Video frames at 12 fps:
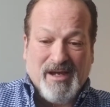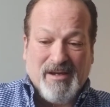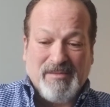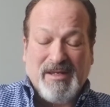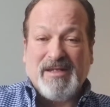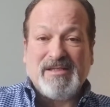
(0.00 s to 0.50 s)

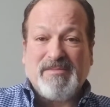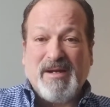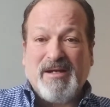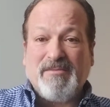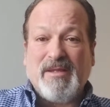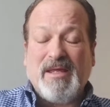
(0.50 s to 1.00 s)
get
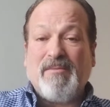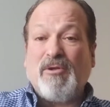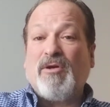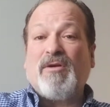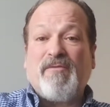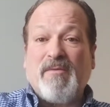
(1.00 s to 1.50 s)
inspired by them,
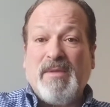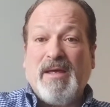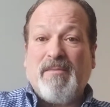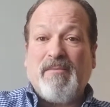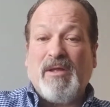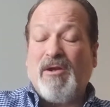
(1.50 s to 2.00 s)
learn from
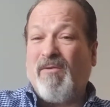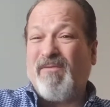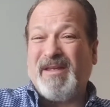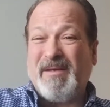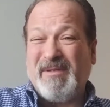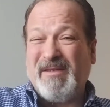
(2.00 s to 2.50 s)
them, and
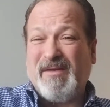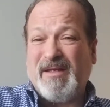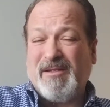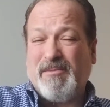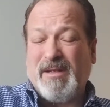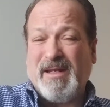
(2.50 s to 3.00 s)
hopefully I'm leaving a
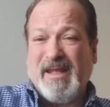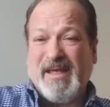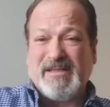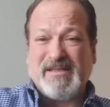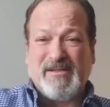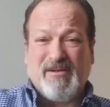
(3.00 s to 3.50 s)
little bit of
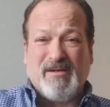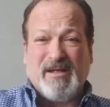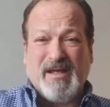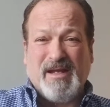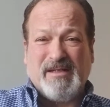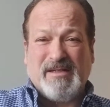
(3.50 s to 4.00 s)
legacy or
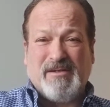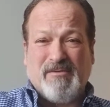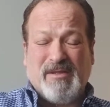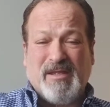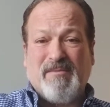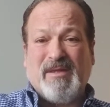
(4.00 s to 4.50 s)
an idea
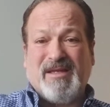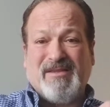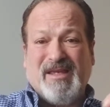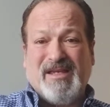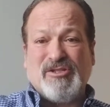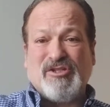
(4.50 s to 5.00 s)
with them that
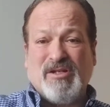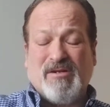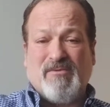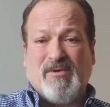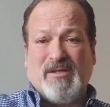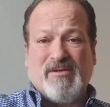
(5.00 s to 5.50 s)
they can share
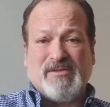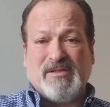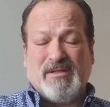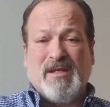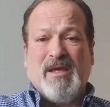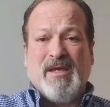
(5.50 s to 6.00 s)
to others
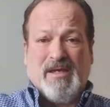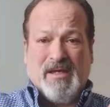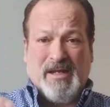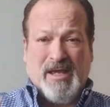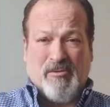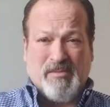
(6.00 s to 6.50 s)
and
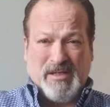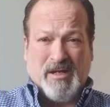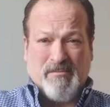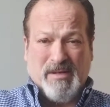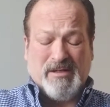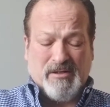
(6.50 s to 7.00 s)
help become
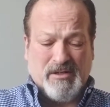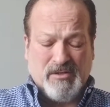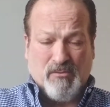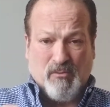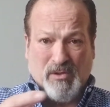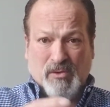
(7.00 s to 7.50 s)
better
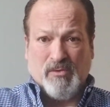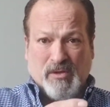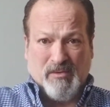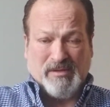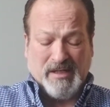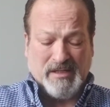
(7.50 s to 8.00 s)
at who and
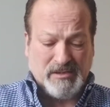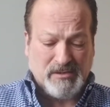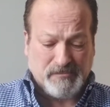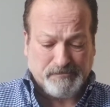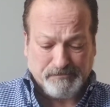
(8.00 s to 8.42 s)
what they do.